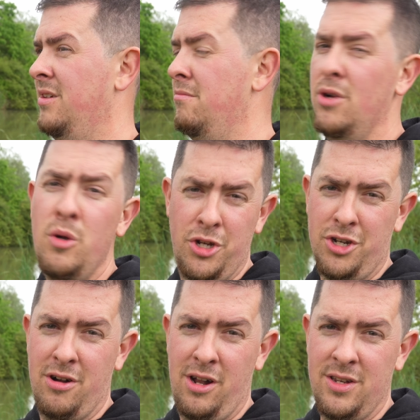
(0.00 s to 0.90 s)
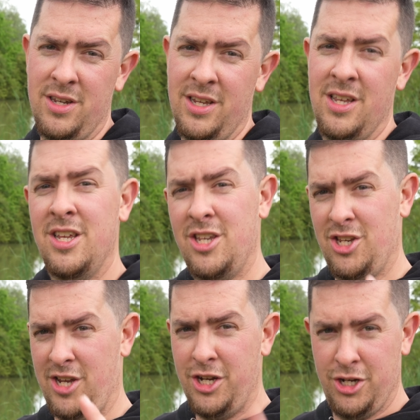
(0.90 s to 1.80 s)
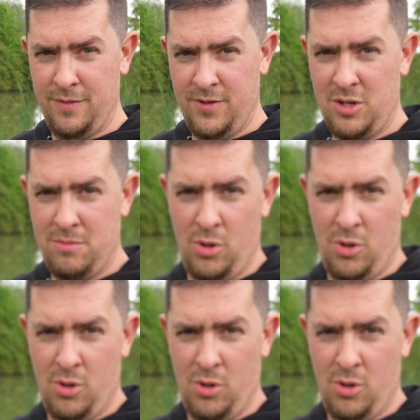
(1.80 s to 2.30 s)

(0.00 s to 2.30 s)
Muchas grazie. Stay tuned for some